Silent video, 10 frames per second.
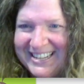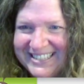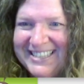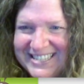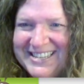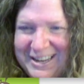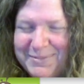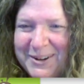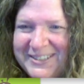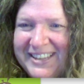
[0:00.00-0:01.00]
They're exactly
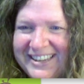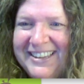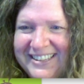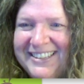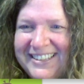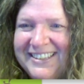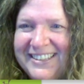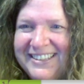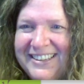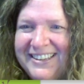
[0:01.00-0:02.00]
the same, aren't they?
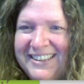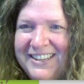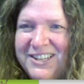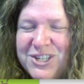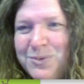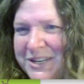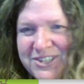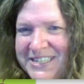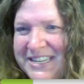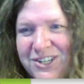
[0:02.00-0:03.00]

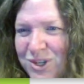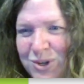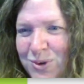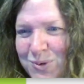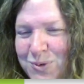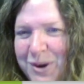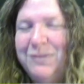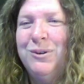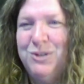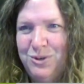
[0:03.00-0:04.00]
So we just need
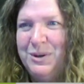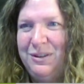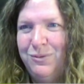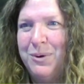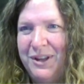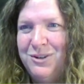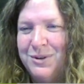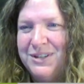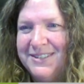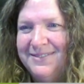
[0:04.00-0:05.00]
two of those
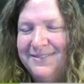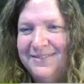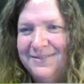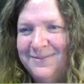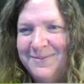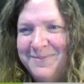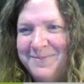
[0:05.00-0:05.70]
2,400s.